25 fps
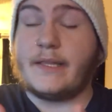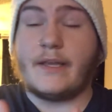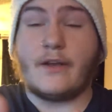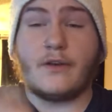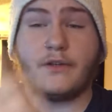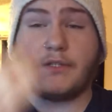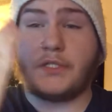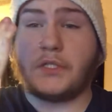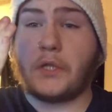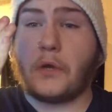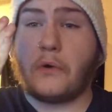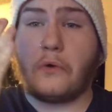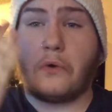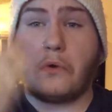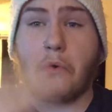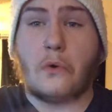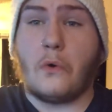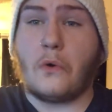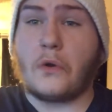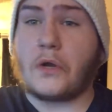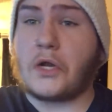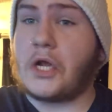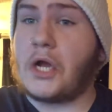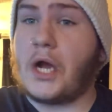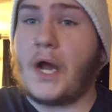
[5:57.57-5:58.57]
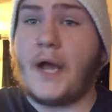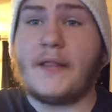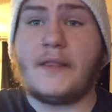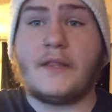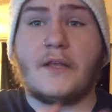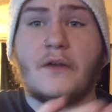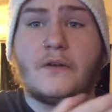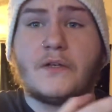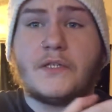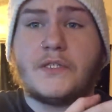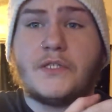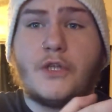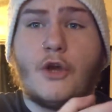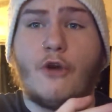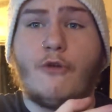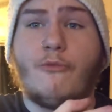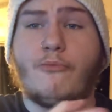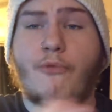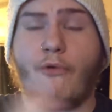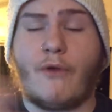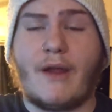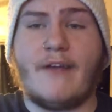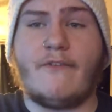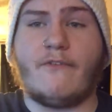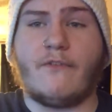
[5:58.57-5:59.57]
There is no cord cut, there is no
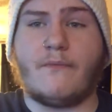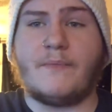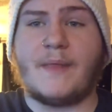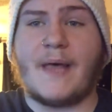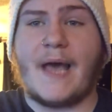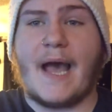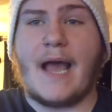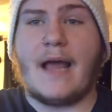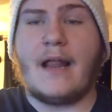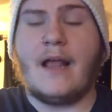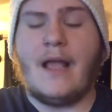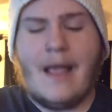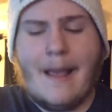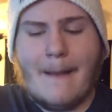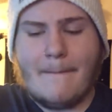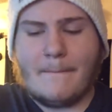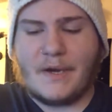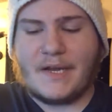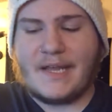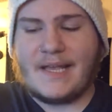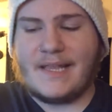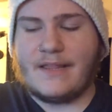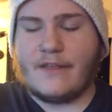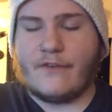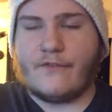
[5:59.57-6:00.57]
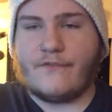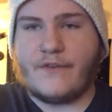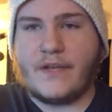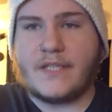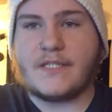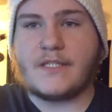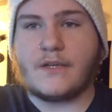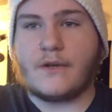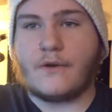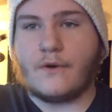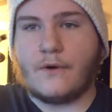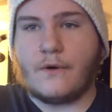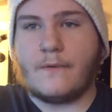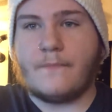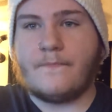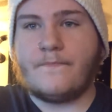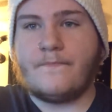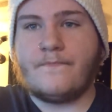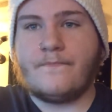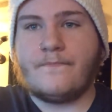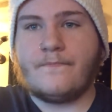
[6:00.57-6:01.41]
break from that. But in the physical,